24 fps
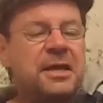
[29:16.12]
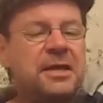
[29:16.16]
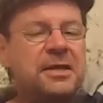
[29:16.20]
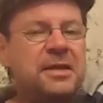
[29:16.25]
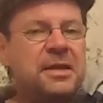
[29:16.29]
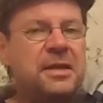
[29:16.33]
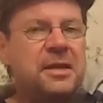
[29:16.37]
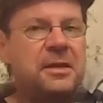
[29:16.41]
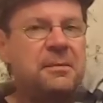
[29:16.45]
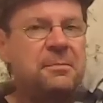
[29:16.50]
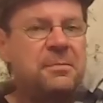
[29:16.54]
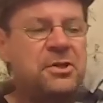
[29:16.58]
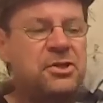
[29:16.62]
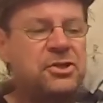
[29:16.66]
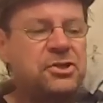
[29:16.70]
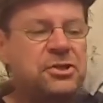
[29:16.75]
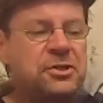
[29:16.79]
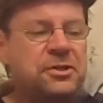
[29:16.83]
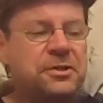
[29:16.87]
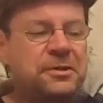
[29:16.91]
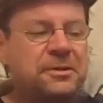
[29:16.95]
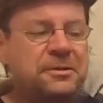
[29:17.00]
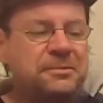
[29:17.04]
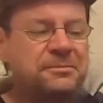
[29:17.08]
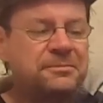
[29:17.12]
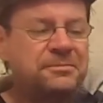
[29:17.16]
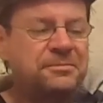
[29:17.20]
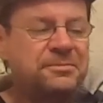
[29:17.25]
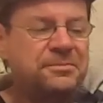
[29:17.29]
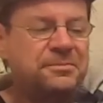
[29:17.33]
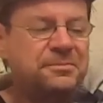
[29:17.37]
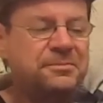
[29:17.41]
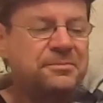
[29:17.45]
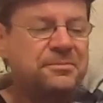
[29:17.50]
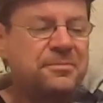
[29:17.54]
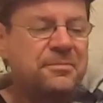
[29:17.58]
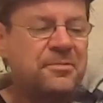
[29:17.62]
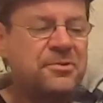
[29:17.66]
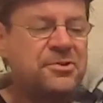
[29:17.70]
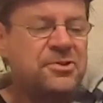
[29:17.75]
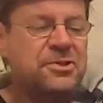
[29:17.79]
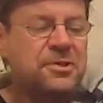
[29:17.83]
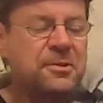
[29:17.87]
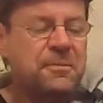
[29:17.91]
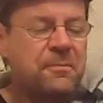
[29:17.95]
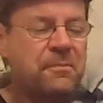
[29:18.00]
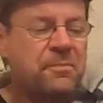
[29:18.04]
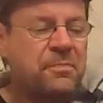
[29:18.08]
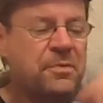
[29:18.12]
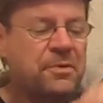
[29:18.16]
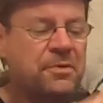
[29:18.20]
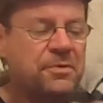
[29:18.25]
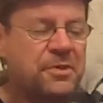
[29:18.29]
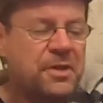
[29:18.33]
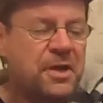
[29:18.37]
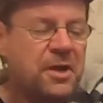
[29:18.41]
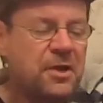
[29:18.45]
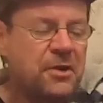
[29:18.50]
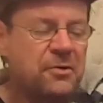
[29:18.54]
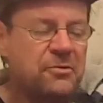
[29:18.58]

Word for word: inhibitions that